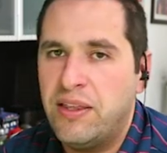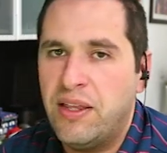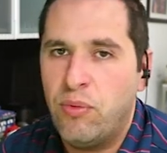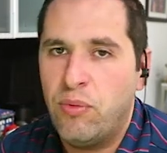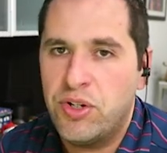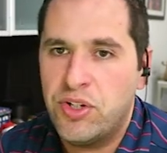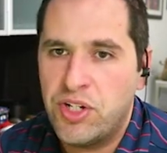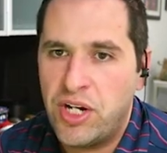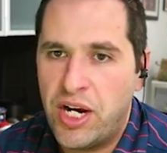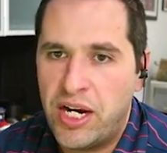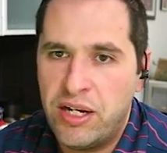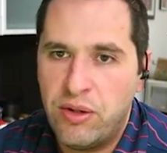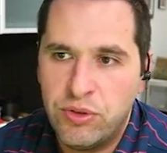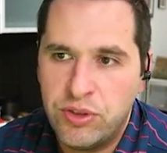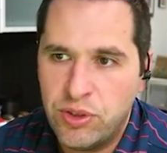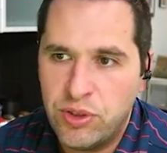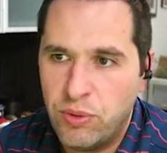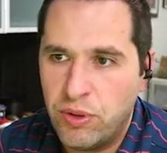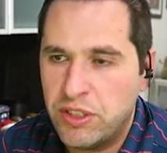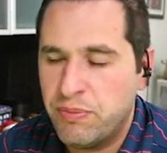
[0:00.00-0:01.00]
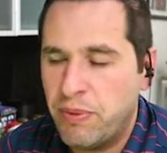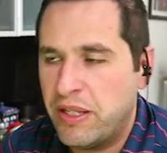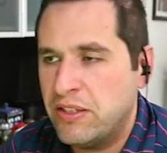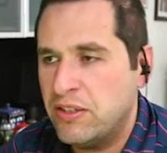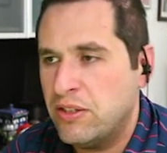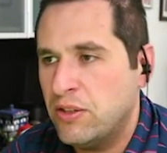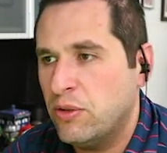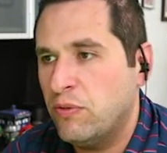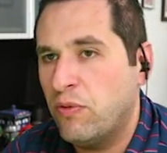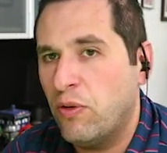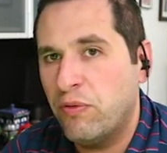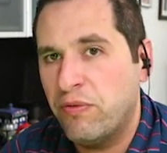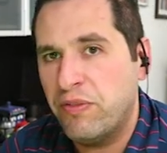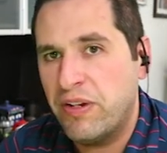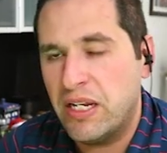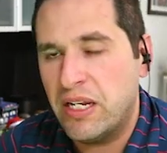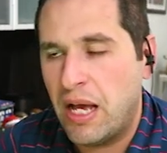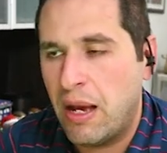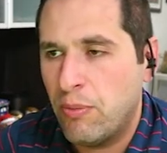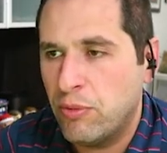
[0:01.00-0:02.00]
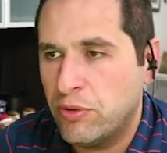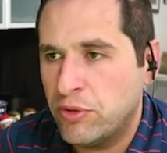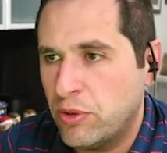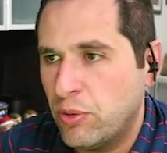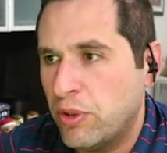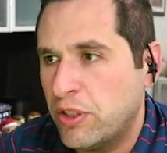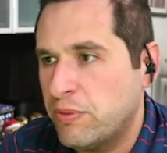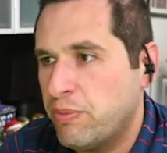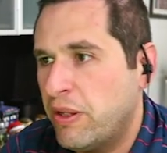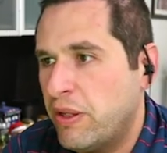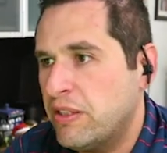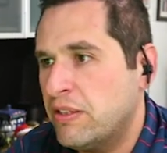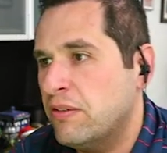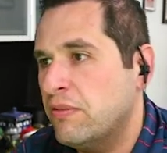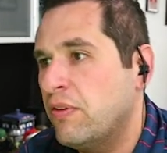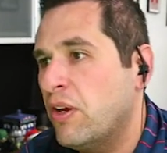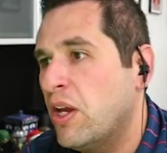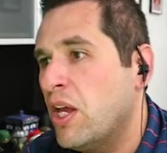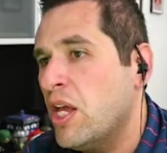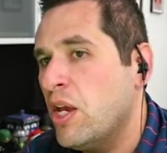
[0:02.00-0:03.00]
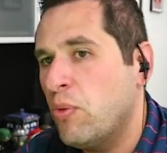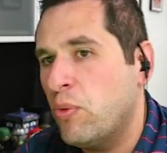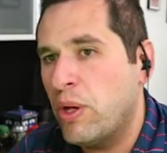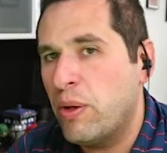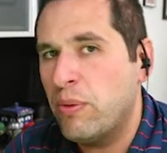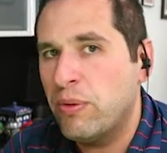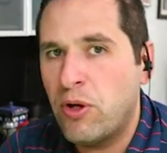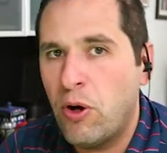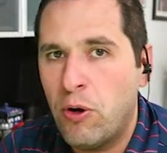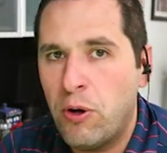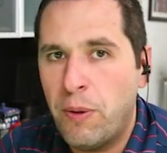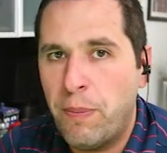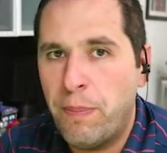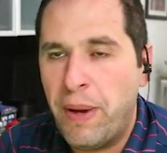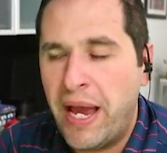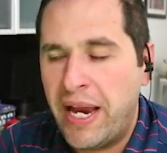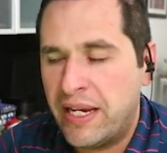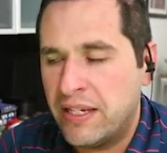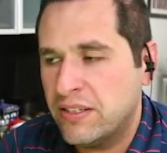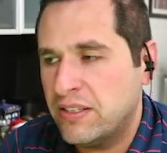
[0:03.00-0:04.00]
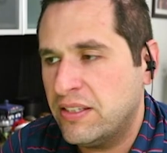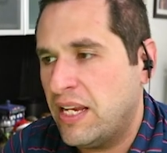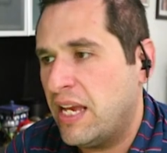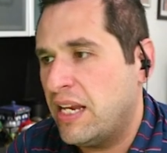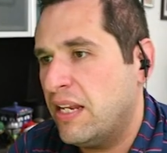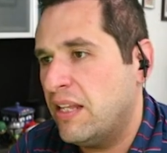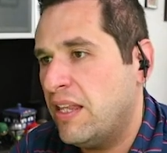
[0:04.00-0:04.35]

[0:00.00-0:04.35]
Then, when China was too expensive or Vietnam was too expensive, we would go to Pakistan.